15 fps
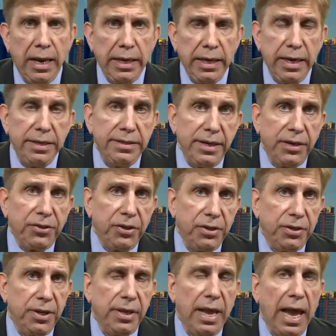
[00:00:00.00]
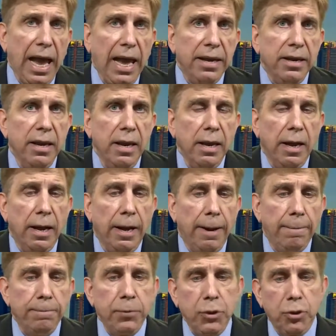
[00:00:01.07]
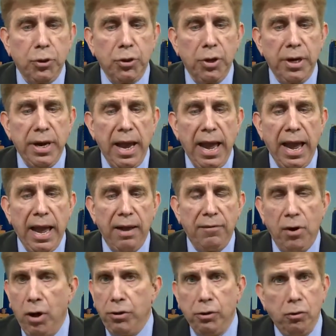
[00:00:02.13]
In addition to that, you're going to have other